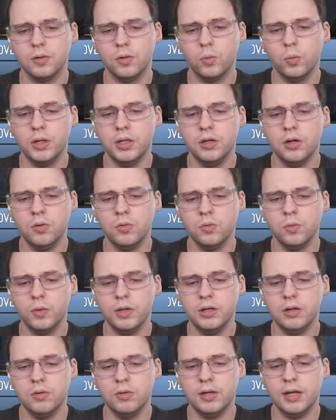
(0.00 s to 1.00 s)
we
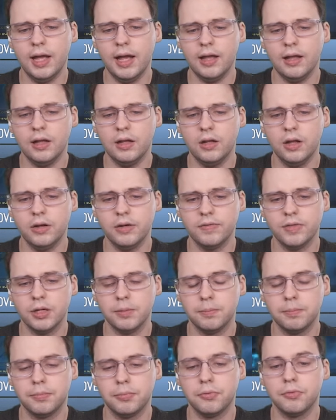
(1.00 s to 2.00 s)
don't get a lot of the
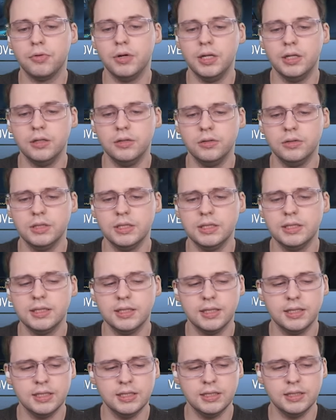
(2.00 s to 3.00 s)
prelude to
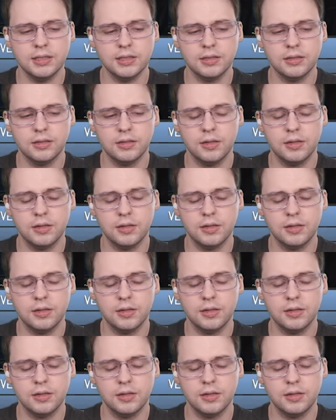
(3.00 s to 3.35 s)
this,